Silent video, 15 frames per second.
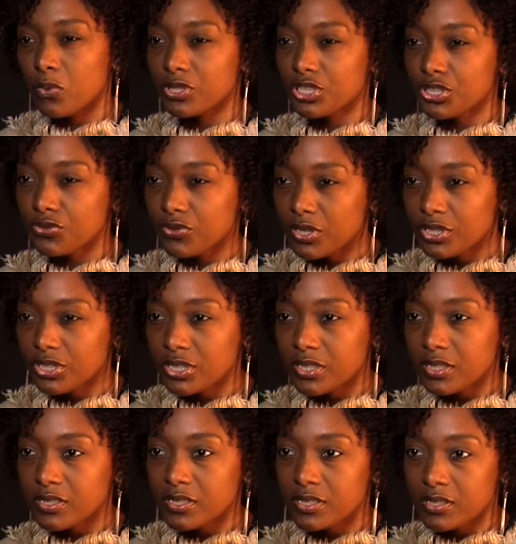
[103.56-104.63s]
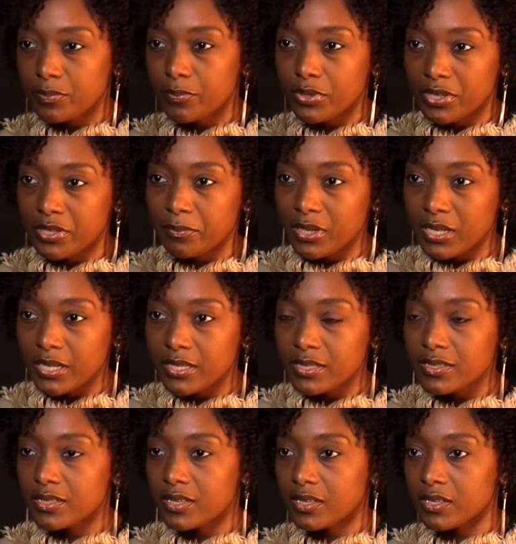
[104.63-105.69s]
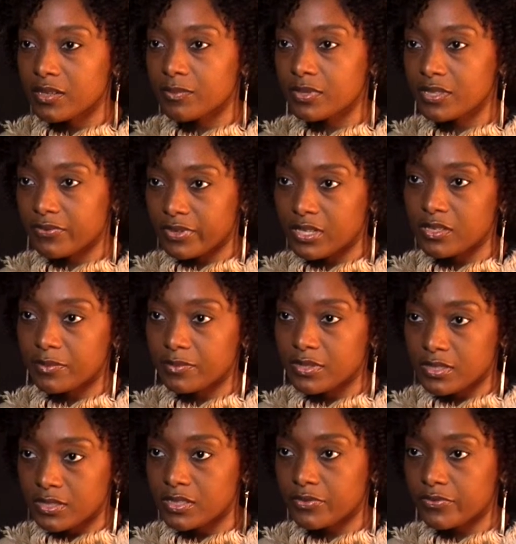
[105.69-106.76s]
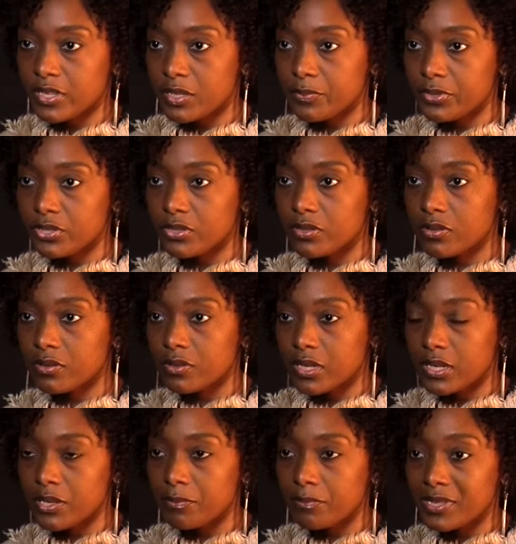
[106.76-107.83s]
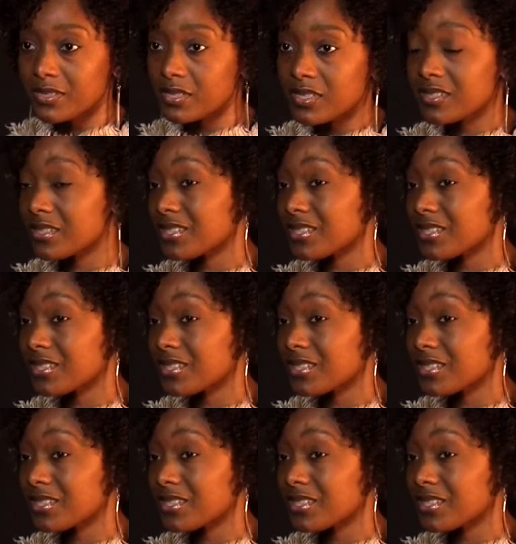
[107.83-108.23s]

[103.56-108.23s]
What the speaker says: what structure to put in place to develop your business.